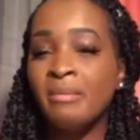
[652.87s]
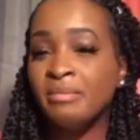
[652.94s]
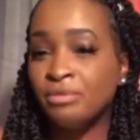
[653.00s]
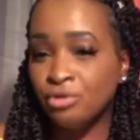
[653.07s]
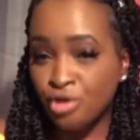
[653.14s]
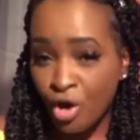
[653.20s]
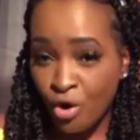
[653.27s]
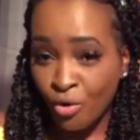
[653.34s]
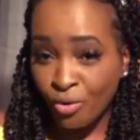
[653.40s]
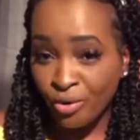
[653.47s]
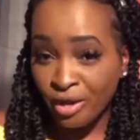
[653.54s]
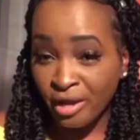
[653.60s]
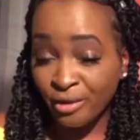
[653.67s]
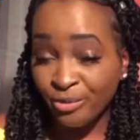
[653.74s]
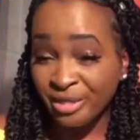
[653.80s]
No,
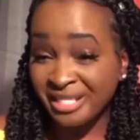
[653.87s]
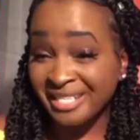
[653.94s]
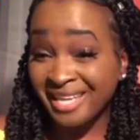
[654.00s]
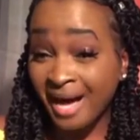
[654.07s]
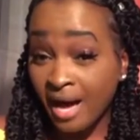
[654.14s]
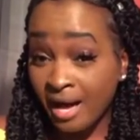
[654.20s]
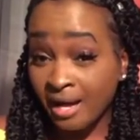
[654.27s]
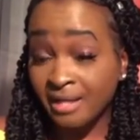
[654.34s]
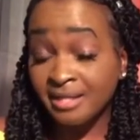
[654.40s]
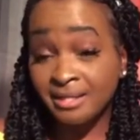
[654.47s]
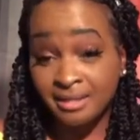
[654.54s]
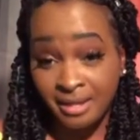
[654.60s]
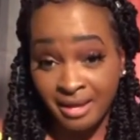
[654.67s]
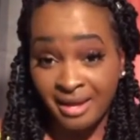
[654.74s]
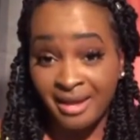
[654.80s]
it was God
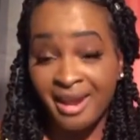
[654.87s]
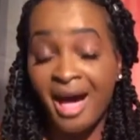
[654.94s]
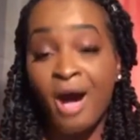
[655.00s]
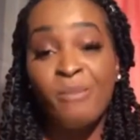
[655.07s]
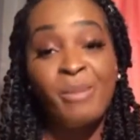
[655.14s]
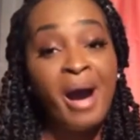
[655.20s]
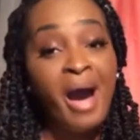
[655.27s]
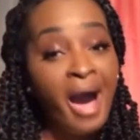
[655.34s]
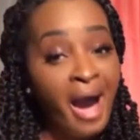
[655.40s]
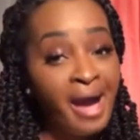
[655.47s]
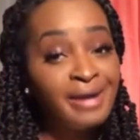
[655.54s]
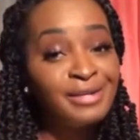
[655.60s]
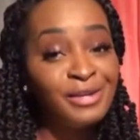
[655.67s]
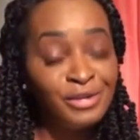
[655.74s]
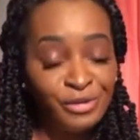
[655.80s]
saying, I'm
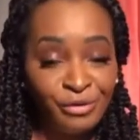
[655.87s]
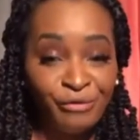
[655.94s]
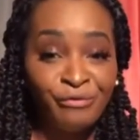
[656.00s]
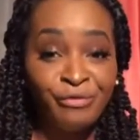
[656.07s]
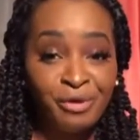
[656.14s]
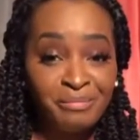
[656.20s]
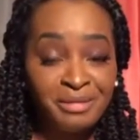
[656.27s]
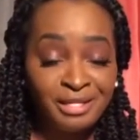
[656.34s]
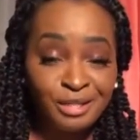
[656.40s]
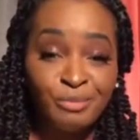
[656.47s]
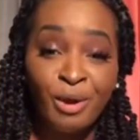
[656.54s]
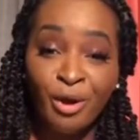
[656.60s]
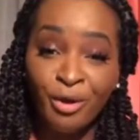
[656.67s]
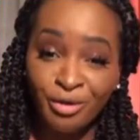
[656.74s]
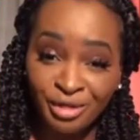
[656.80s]
hiding you from this
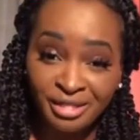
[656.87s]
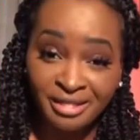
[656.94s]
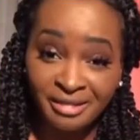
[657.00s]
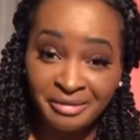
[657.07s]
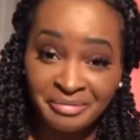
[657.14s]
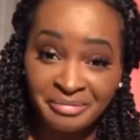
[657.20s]
person.